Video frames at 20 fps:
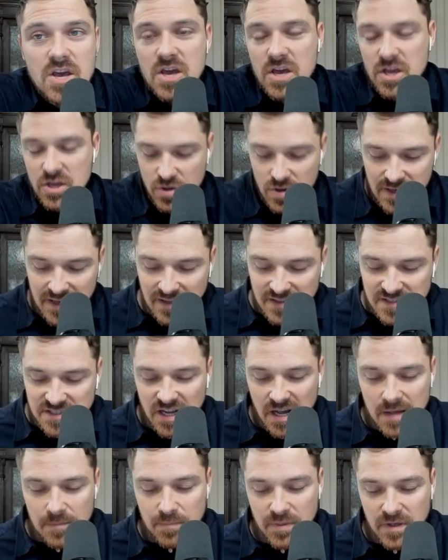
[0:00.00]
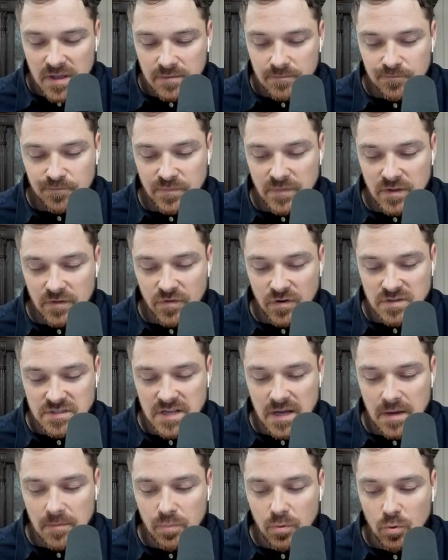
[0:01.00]
you can type in, for
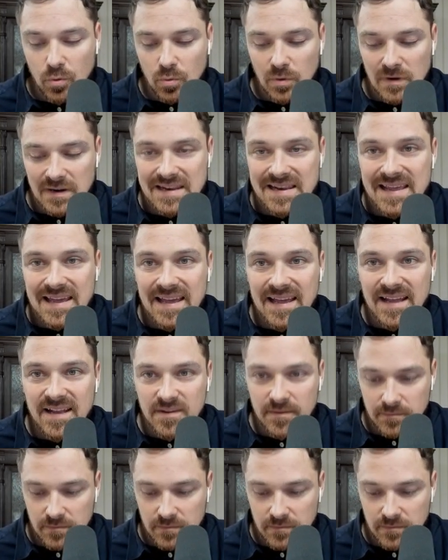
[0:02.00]
example, lead